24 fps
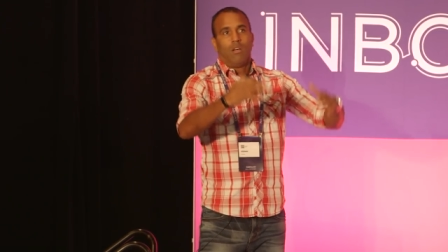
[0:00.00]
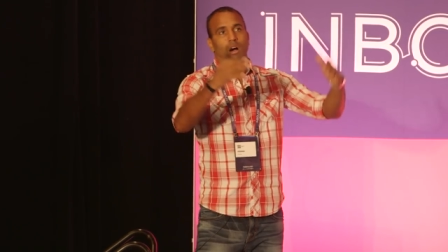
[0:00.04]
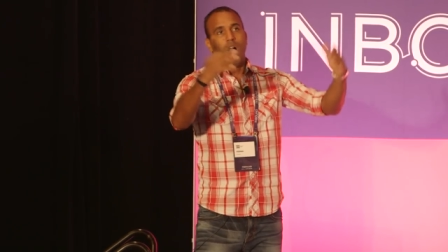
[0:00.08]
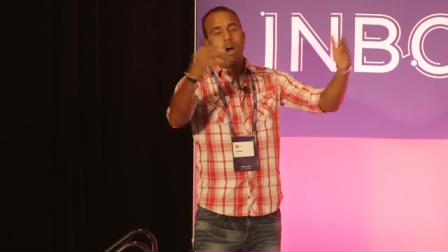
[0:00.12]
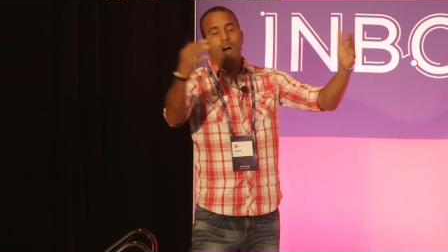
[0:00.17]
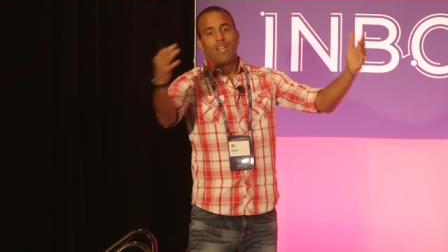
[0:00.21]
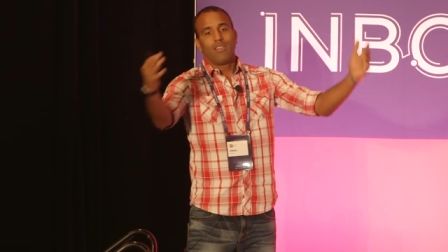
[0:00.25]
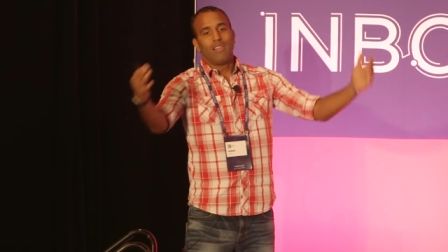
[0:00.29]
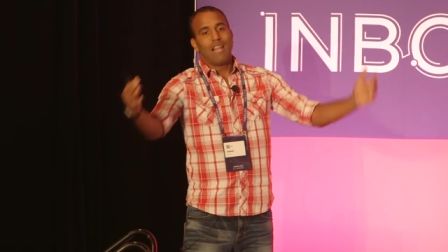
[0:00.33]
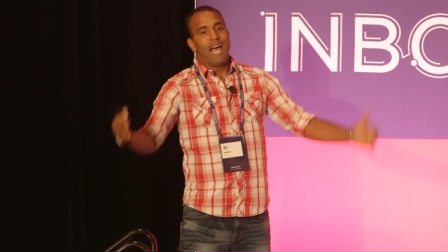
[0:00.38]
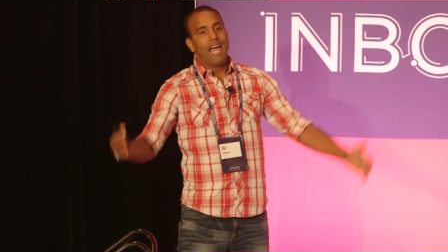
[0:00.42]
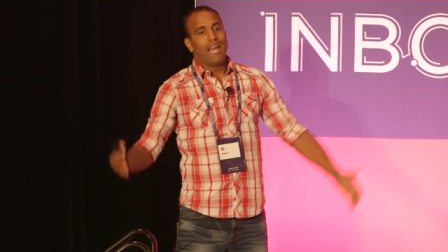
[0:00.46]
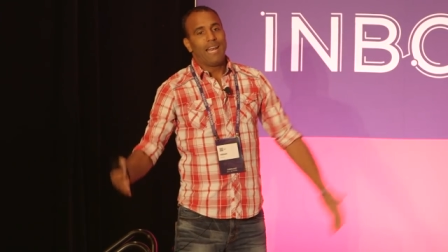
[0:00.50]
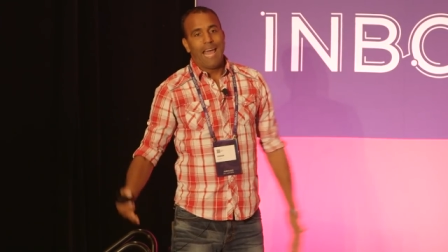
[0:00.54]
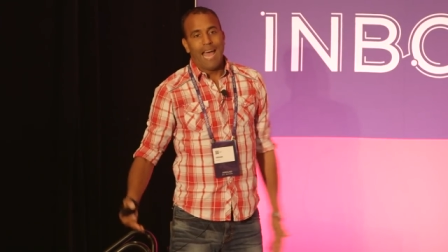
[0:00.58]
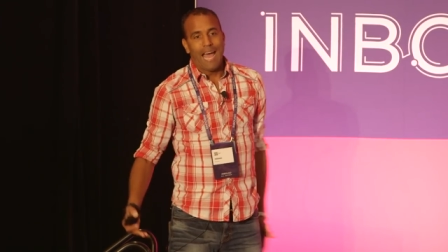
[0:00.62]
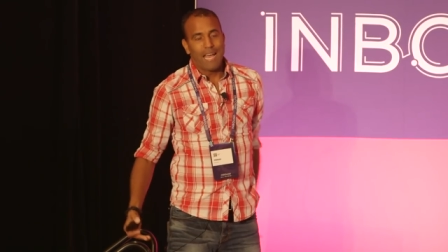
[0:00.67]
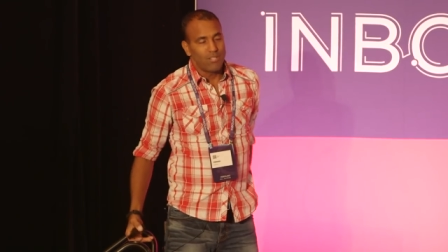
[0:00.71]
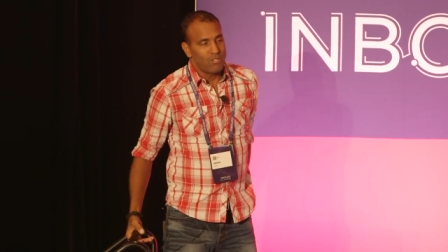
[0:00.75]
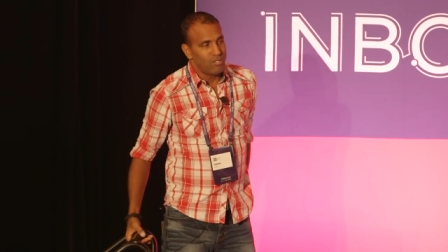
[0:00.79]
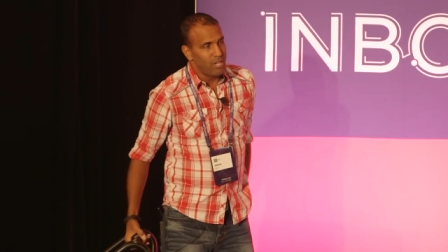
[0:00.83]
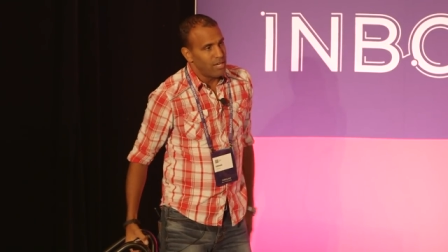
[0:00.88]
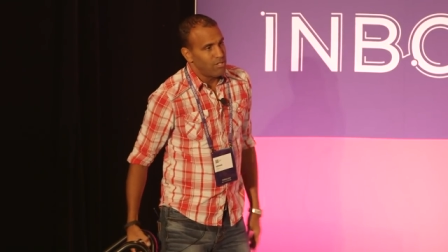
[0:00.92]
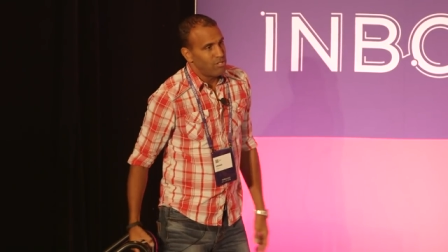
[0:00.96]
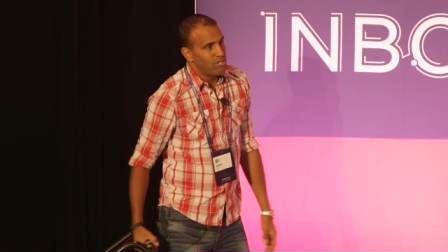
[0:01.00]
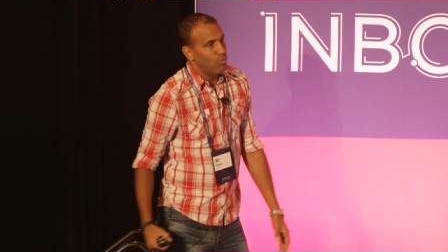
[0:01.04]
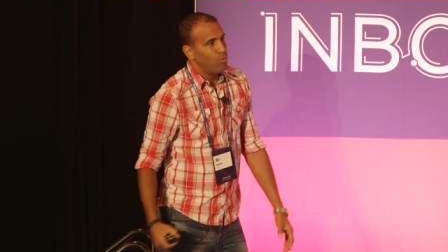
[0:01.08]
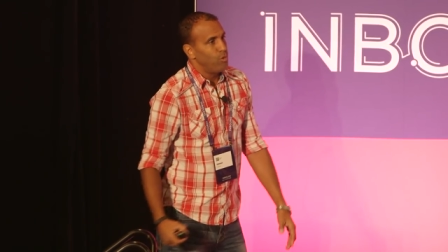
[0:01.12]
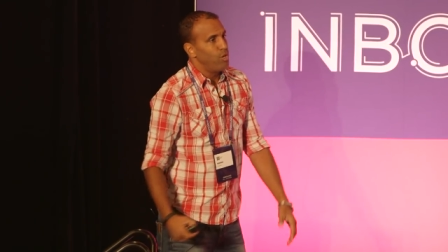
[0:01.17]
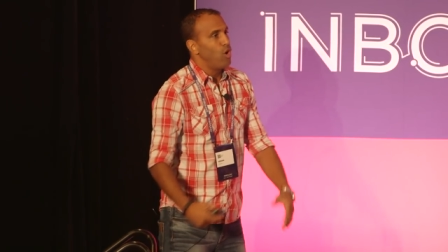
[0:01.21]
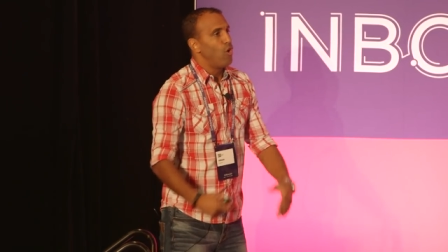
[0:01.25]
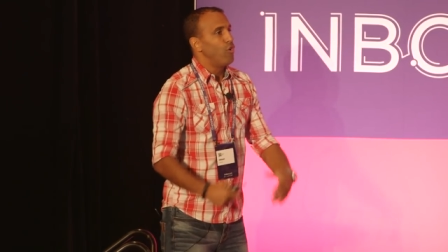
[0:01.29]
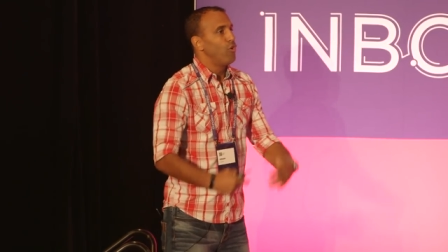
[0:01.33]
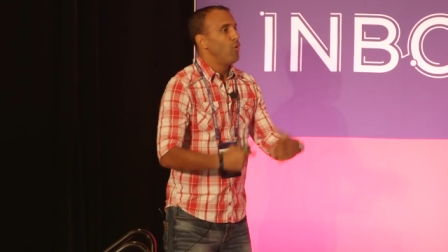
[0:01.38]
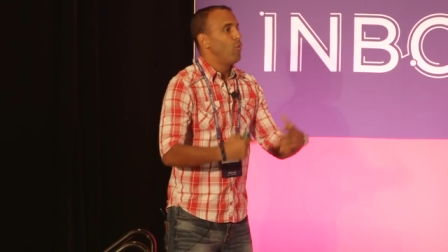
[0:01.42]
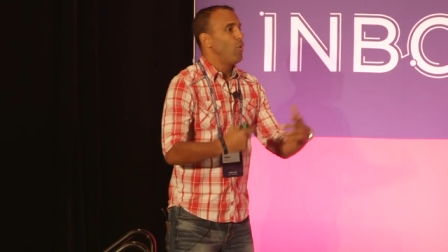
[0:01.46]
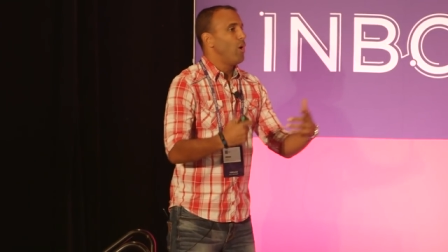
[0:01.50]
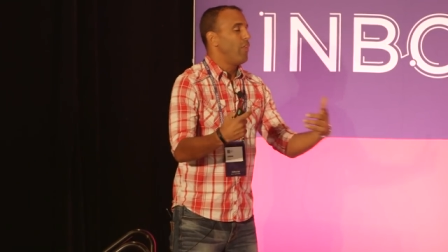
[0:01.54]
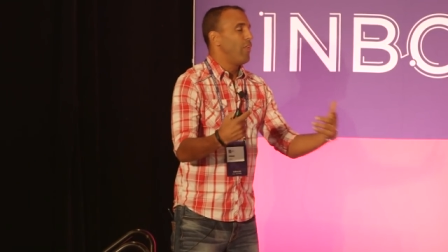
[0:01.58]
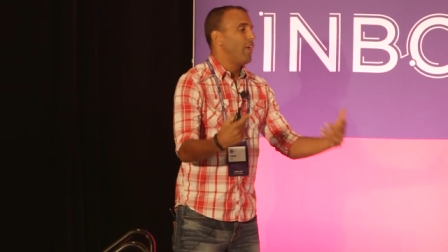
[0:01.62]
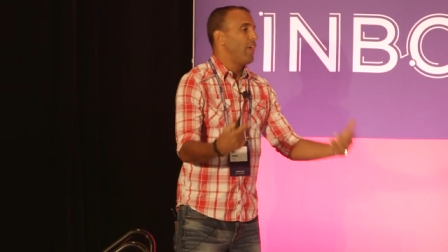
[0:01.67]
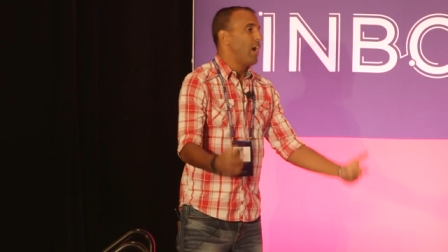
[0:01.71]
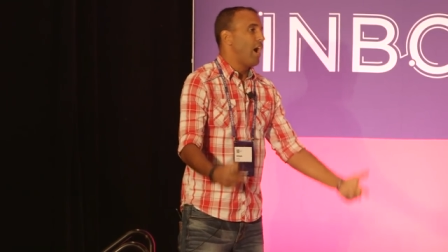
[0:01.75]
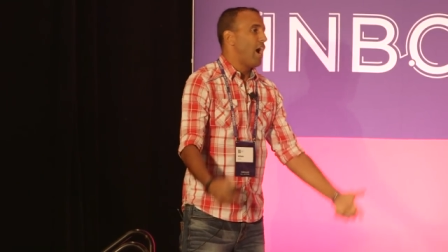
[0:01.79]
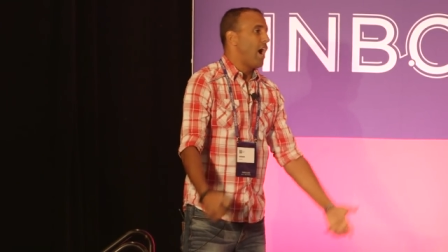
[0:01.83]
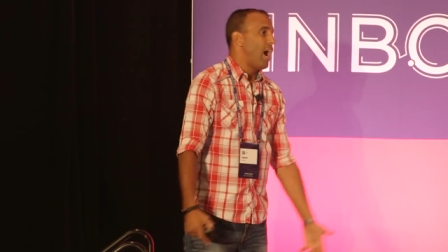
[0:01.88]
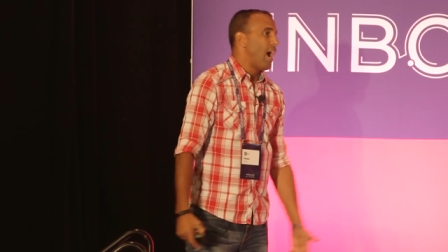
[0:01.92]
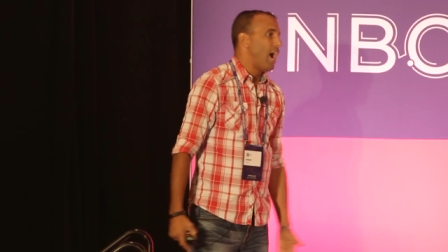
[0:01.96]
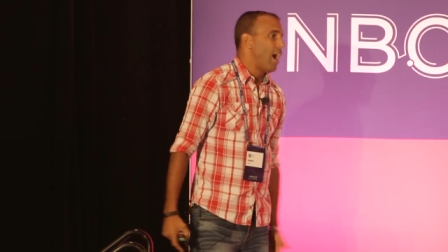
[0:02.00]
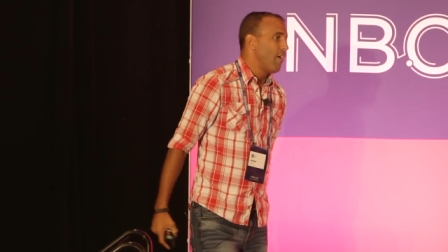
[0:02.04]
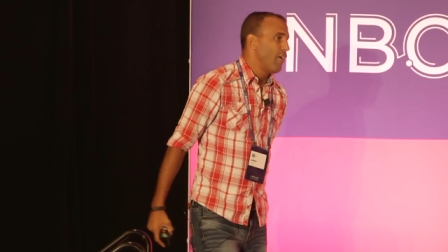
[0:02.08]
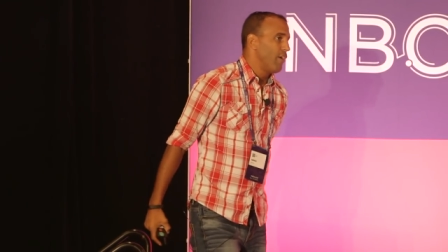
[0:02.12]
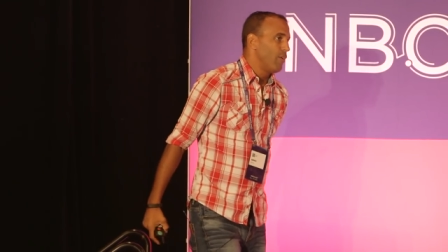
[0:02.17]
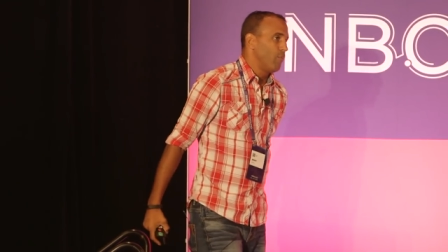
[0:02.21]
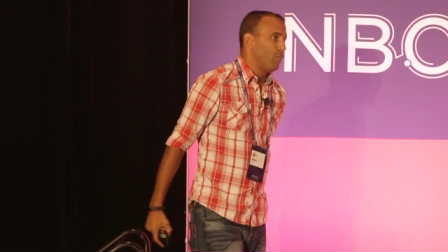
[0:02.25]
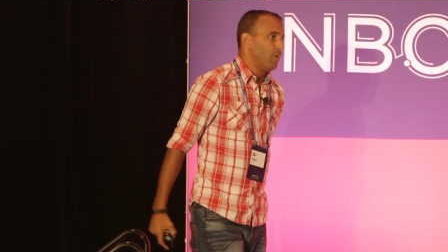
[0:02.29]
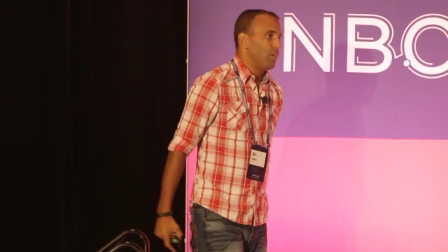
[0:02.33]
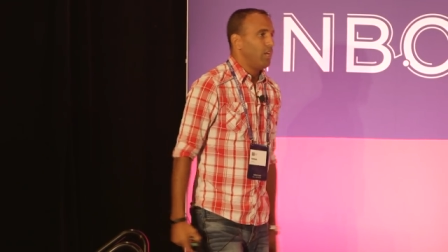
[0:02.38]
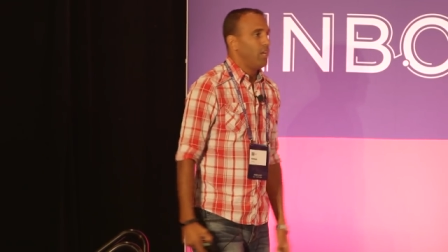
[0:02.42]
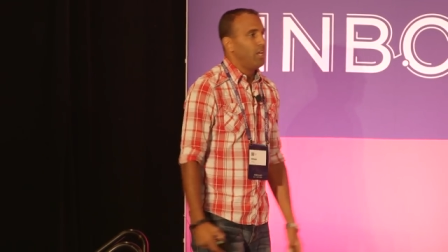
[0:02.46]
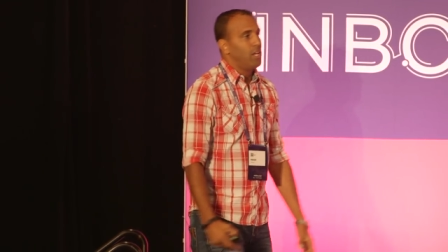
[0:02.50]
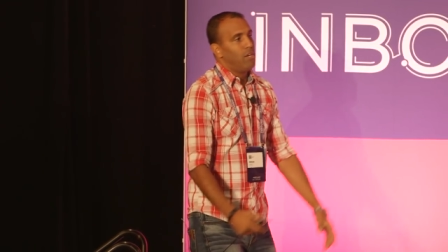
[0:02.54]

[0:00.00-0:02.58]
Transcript: online assets that we don't know where they are, and we,